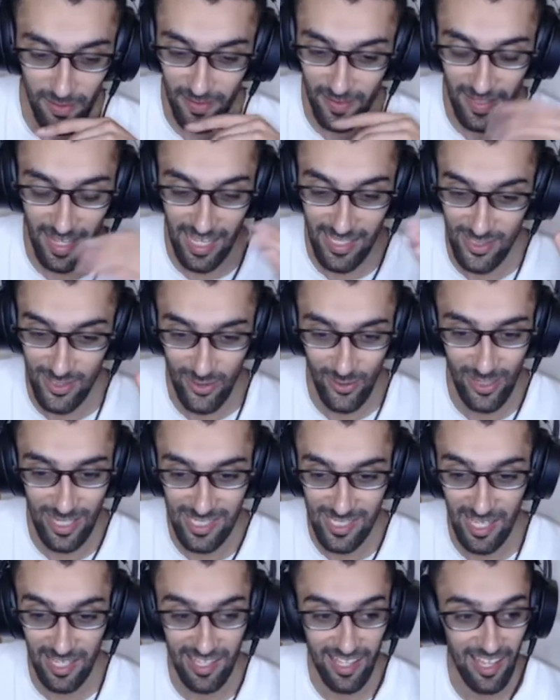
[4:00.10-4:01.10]
as long as
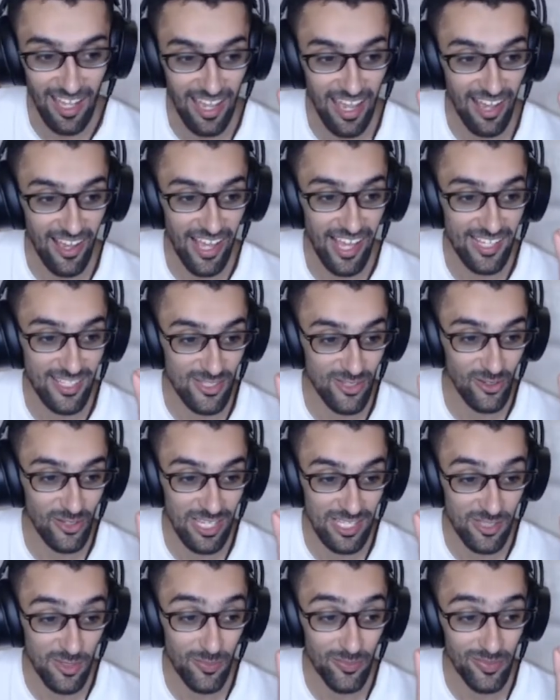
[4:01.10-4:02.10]

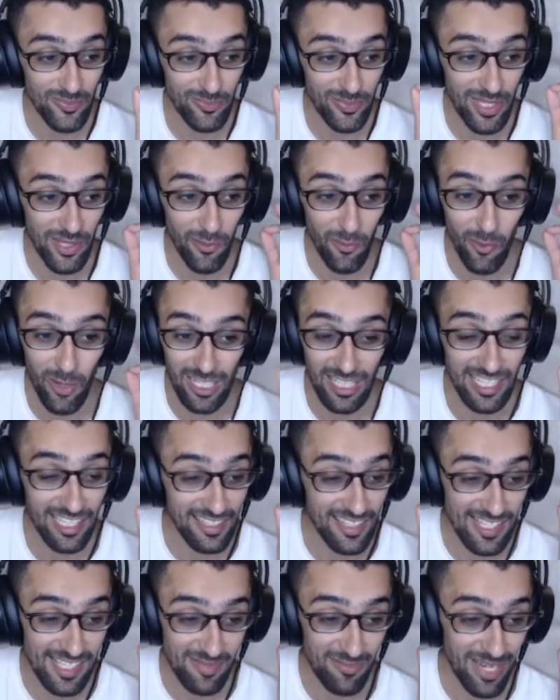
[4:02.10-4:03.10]
you beat Wally, it
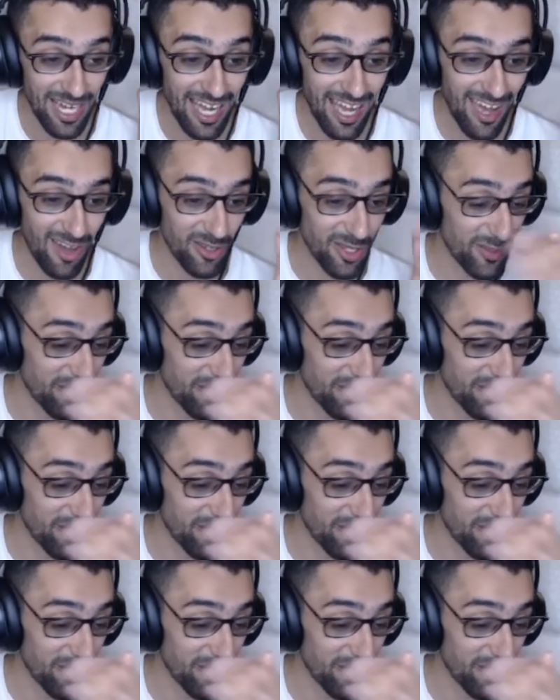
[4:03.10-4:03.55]
doesn't matter how you